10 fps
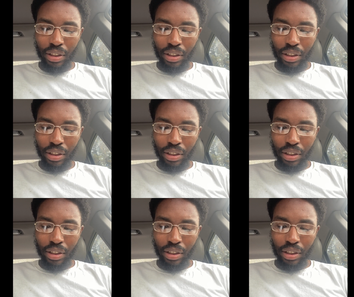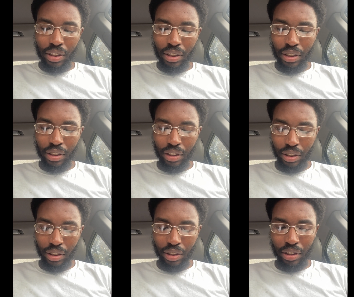
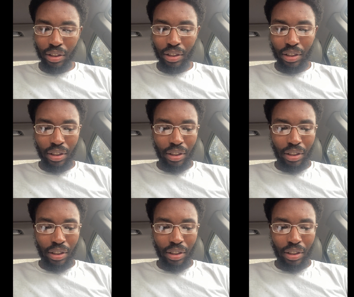(silence)